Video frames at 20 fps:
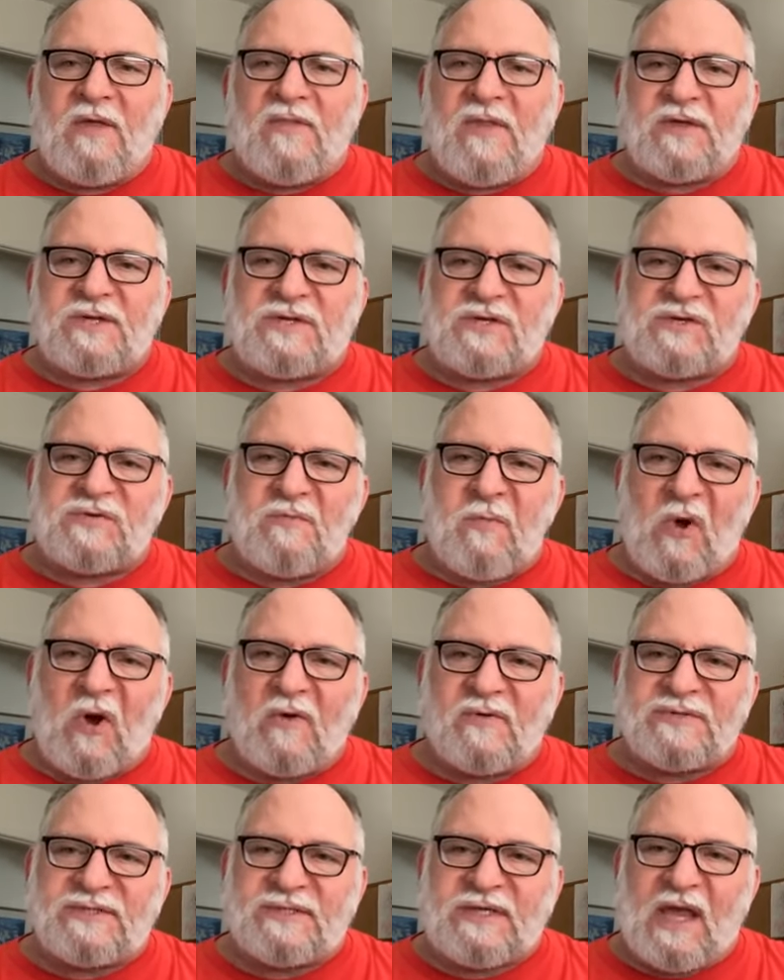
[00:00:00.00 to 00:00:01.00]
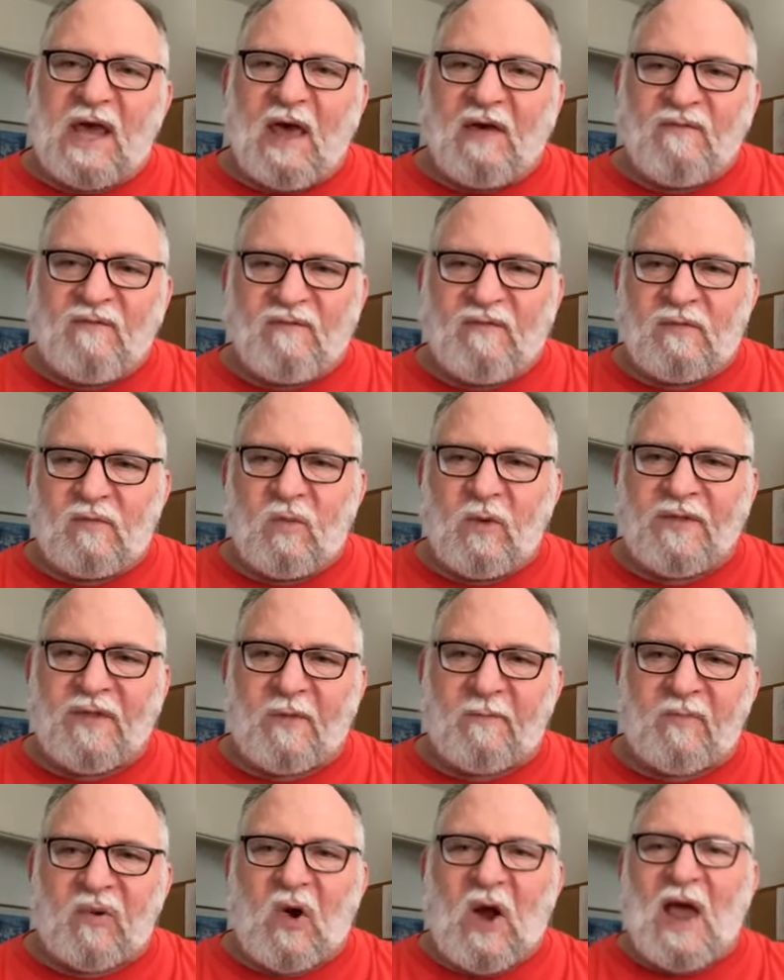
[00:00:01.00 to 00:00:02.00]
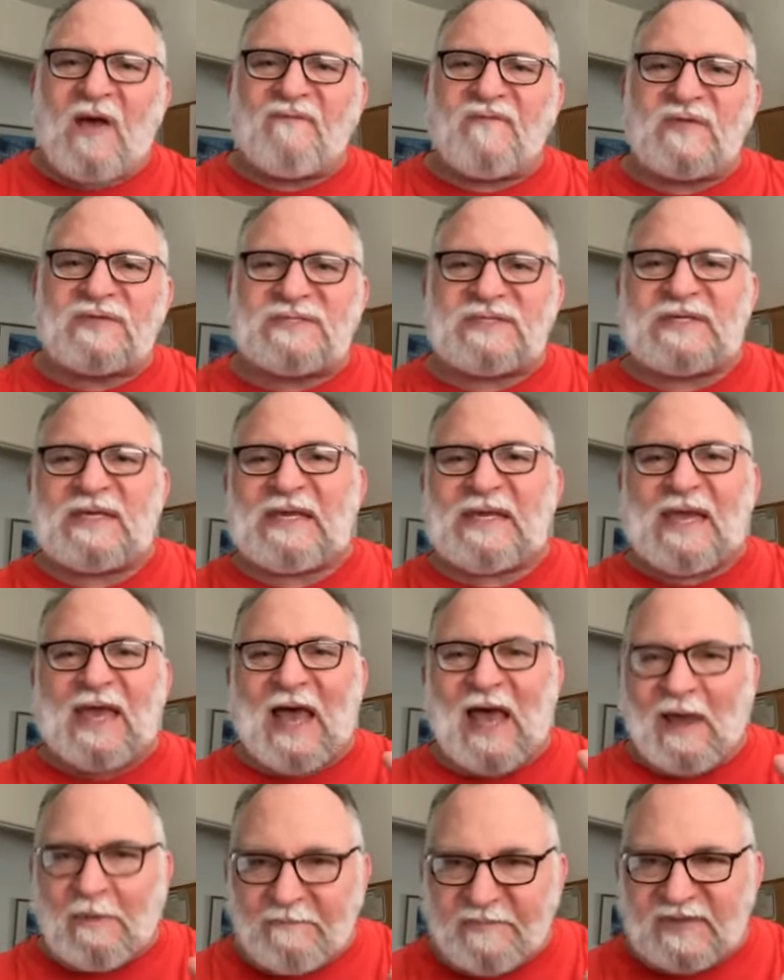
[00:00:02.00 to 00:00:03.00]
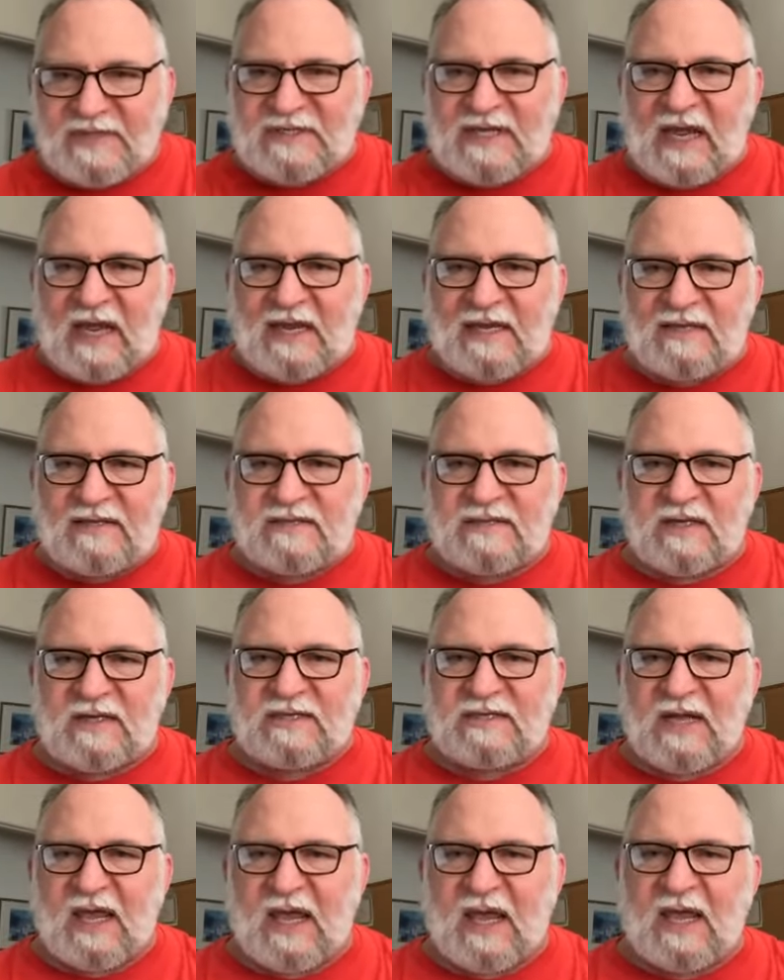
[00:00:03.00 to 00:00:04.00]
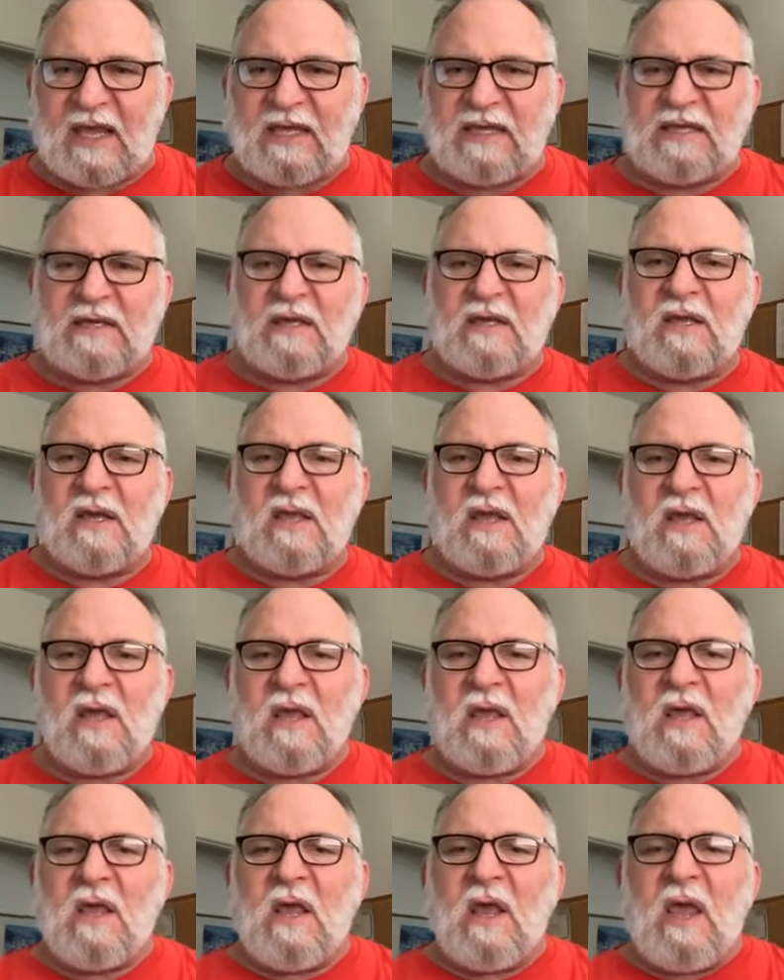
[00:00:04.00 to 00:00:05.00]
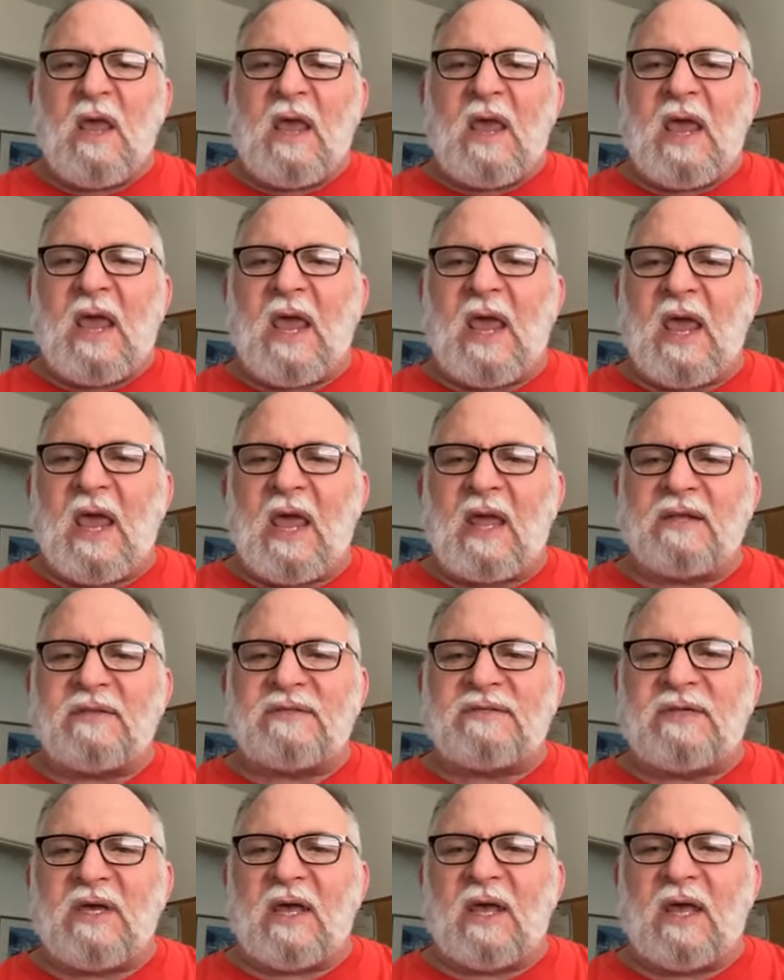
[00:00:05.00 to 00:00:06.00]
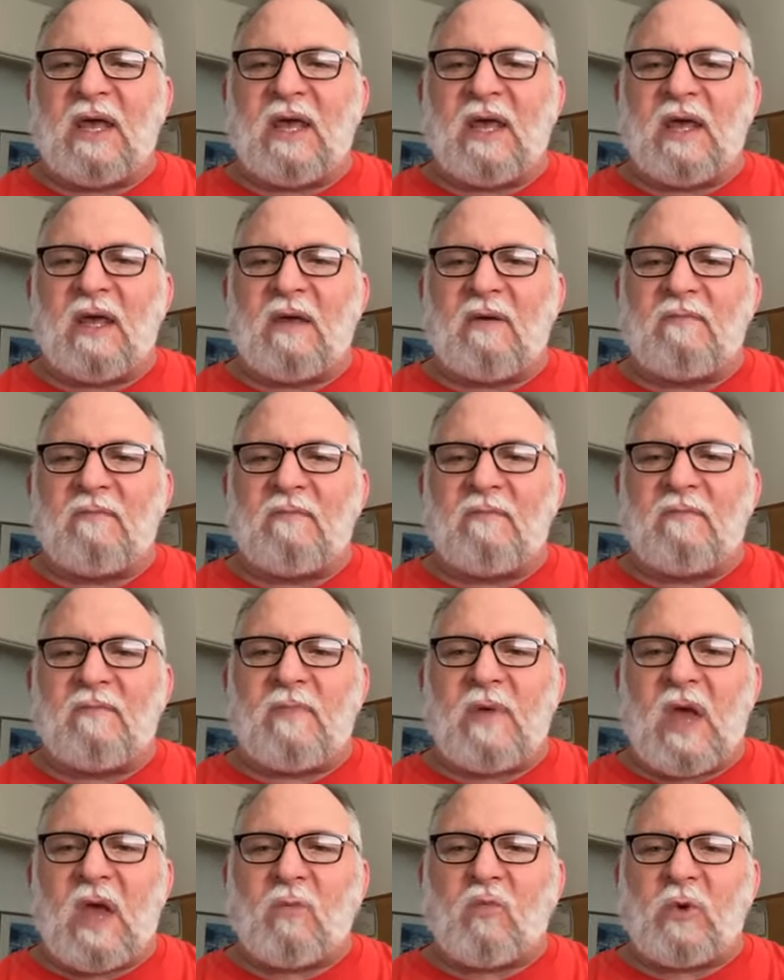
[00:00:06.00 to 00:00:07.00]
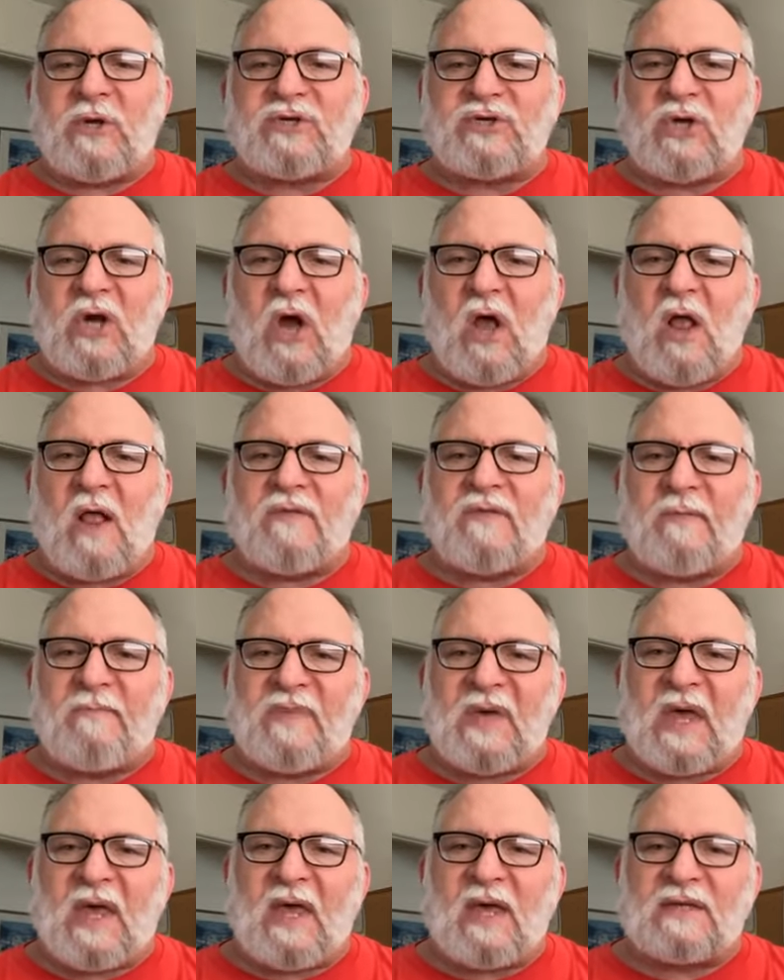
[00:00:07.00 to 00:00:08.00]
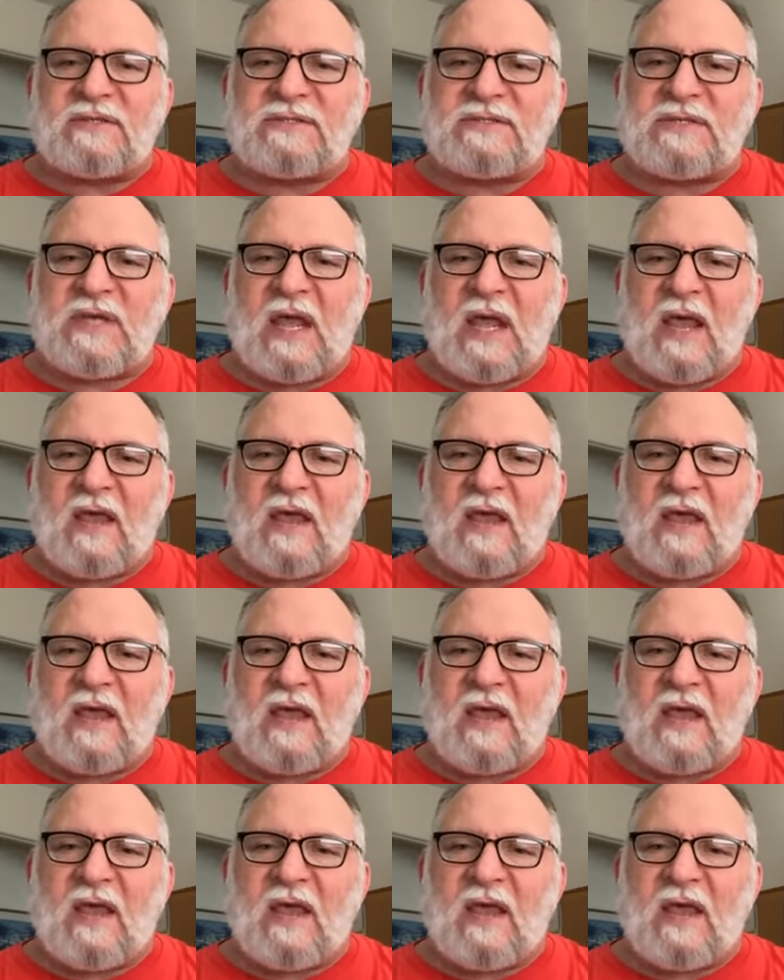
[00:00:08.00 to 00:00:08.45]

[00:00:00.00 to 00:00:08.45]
This is Bro Steph with a prophecy update today. And I wish you all the best.